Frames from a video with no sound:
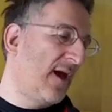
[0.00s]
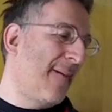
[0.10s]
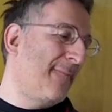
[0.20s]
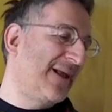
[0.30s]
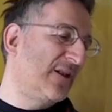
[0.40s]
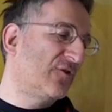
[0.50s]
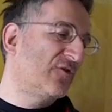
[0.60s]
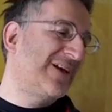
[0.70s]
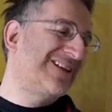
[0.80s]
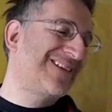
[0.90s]
and men look
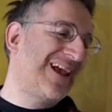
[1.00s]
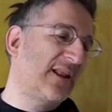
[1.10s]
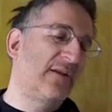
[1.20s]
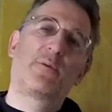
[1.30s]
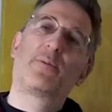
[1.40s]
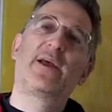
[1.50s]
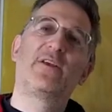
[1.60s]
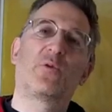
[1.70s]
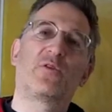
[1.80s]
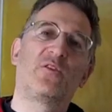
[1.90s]
to exactly
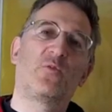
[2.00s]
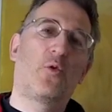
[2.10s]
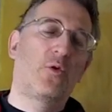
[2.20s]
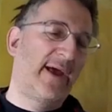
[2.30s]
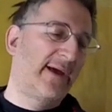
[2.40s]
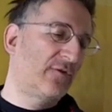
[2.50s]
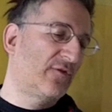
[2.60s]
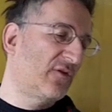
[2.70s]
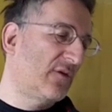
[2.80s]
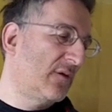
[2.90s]
replace what is worn
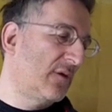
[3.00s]
out.